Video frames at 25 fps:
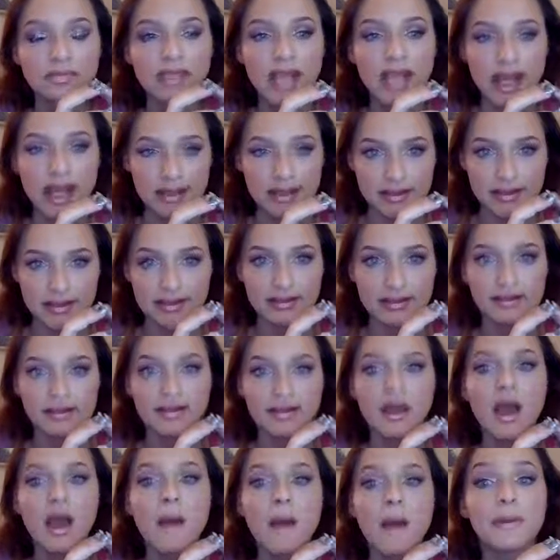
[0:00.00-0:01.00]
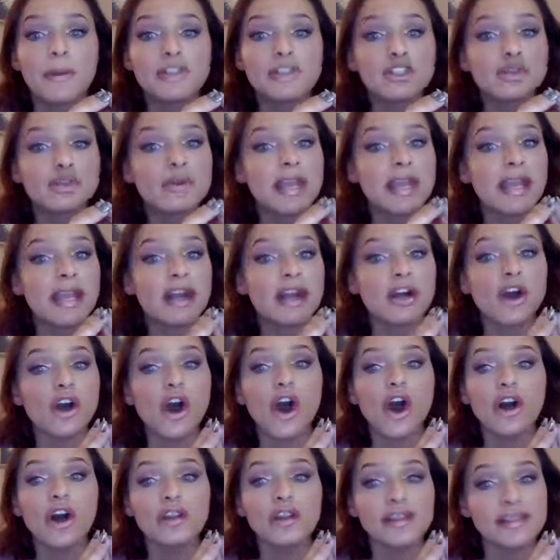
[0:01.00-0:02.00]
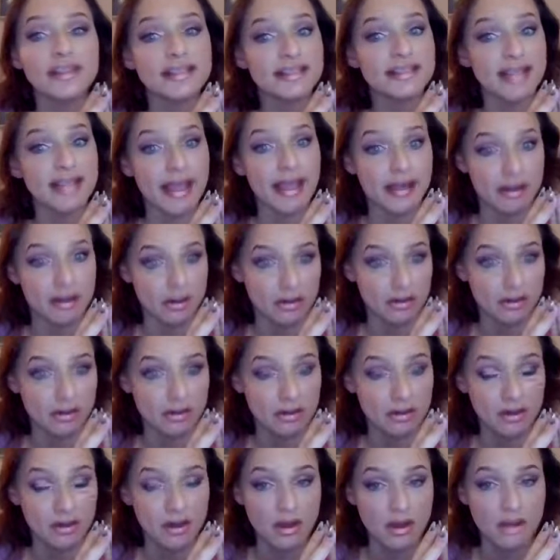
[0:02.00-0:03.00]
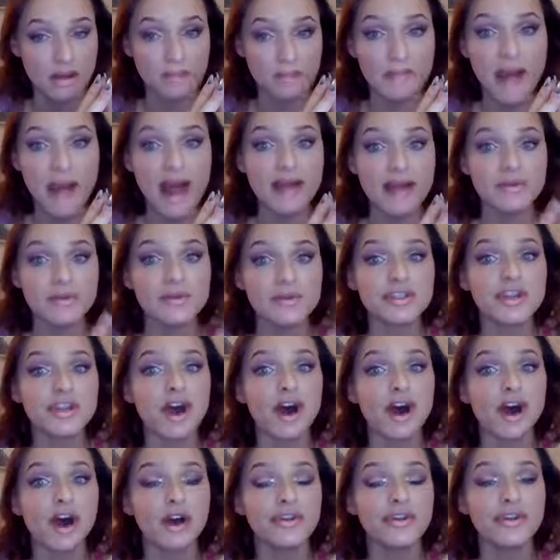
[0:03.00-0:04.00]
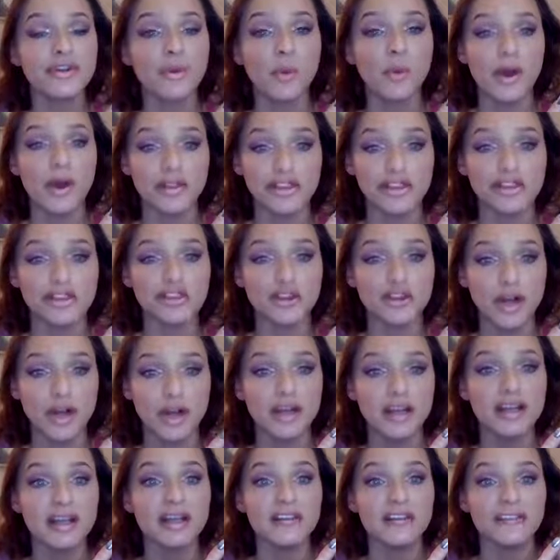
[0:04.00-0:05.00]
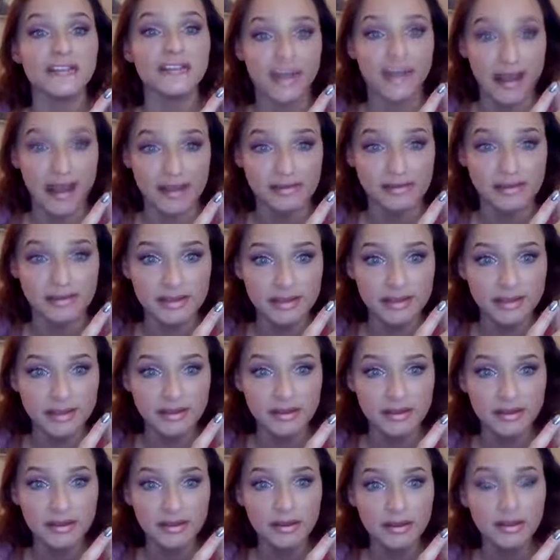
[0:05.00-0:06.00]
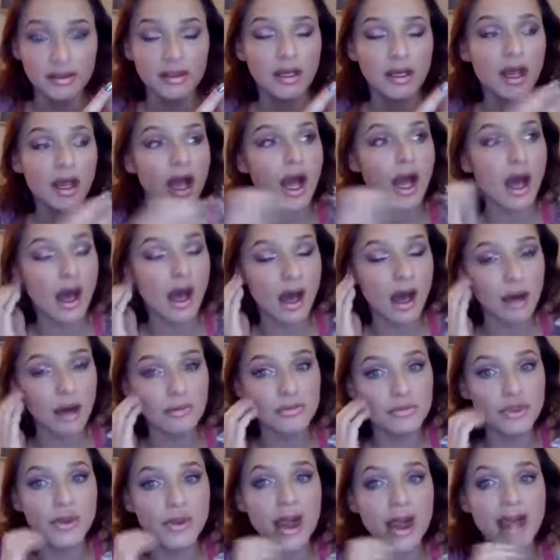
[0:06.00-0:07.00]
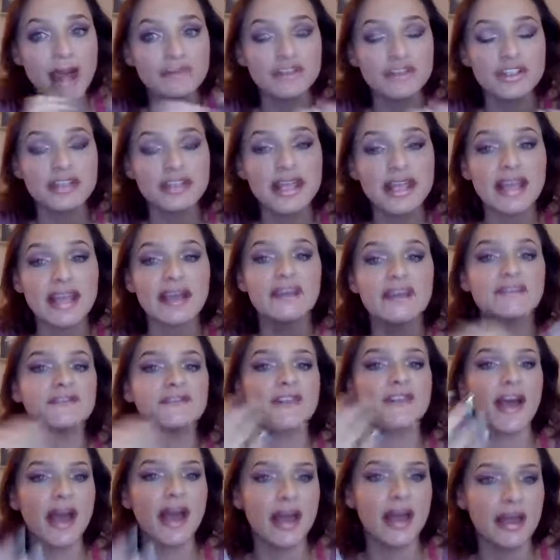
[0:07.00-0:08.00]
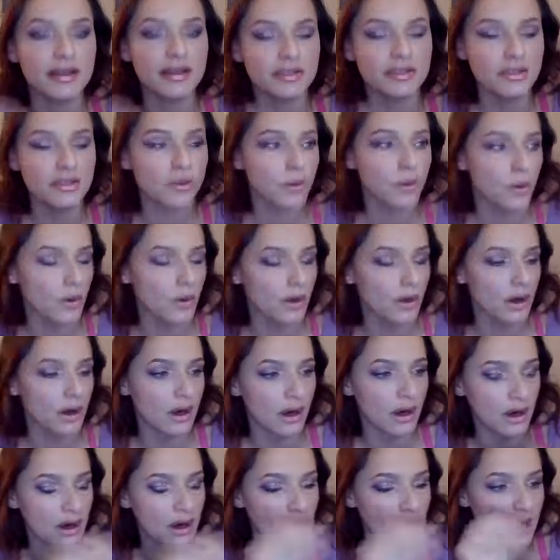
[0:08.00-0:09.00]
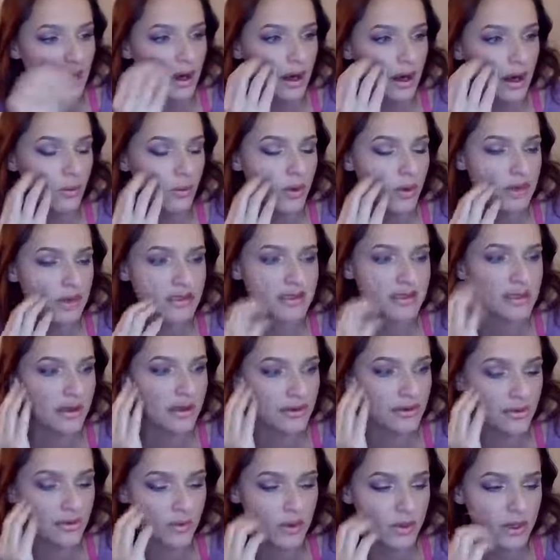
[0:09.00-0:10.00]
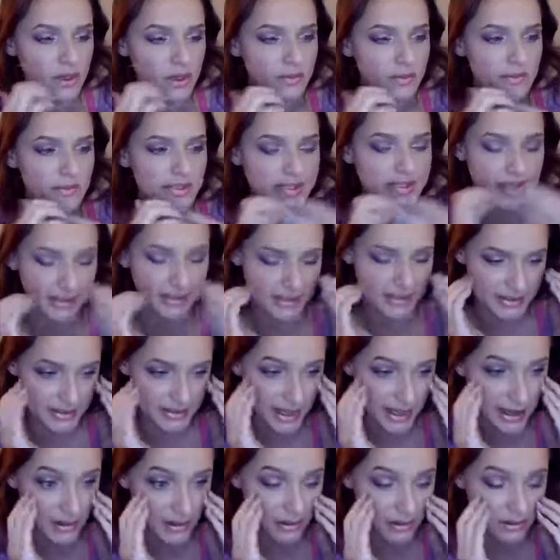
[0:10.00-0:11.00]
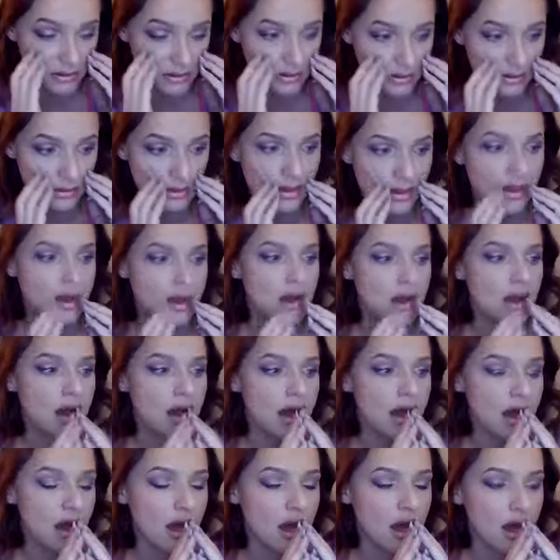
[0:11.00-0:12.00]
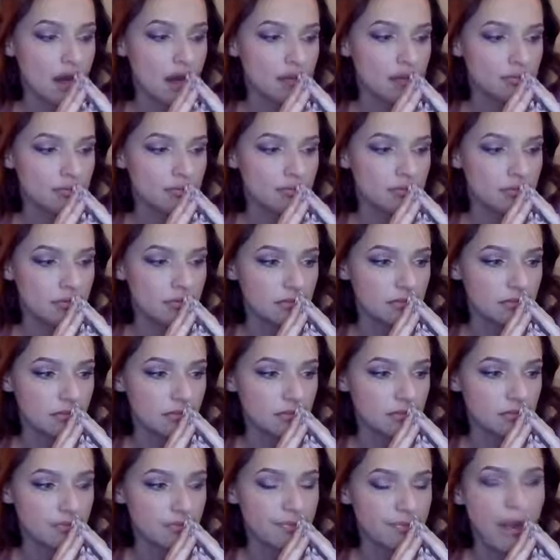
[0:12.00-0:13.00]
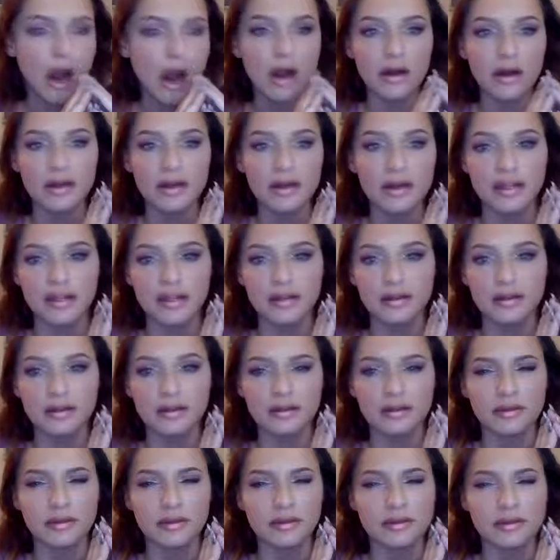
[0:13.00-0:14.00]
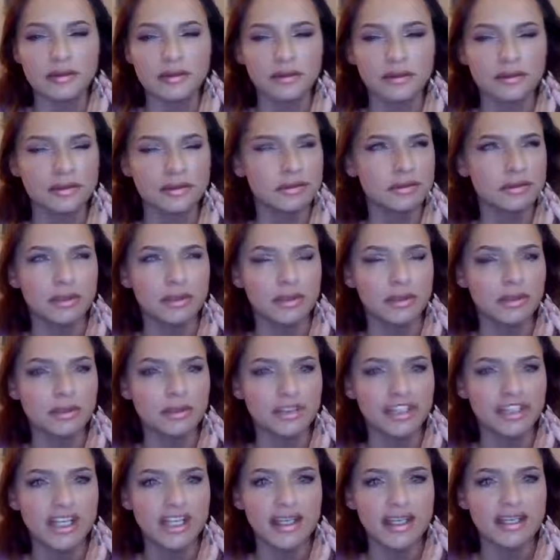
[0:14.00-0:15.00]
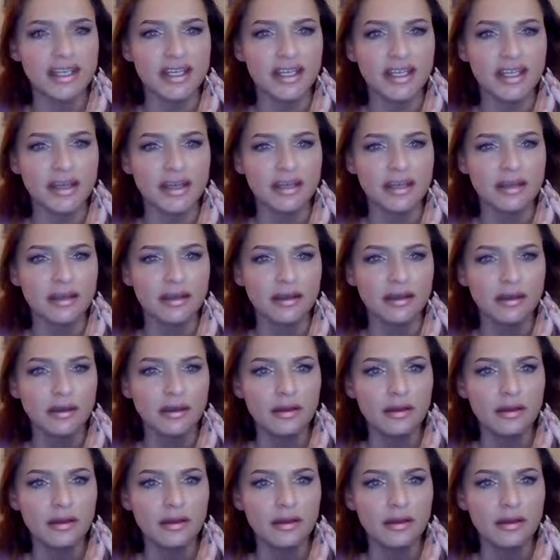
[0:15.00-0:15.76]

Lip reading: Yes, but you can't call it a sale. Mine was called the What the Trunk event. You have to say event, or what's another word besides sale? Party or shindig.